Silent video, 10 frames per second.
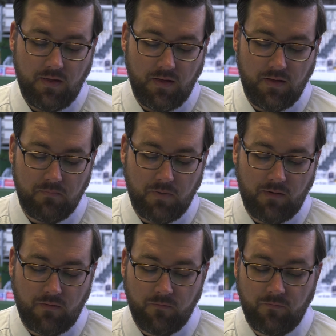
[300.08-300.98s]
and
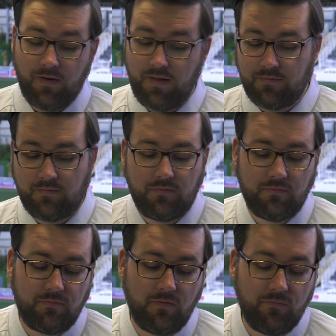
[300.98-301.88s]
Mauro Villette
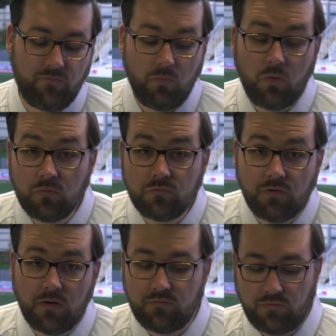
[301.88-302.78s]
has signed from
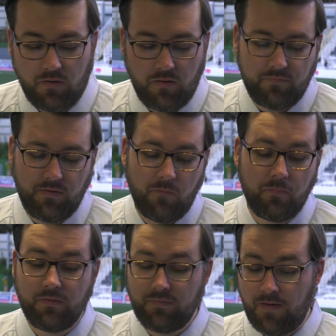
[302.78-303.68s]
Hornchurch after
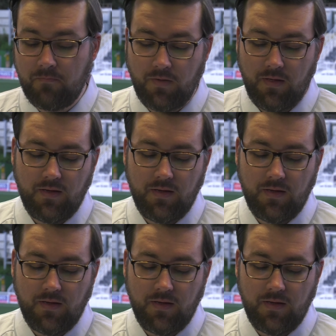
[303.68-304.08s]
helping them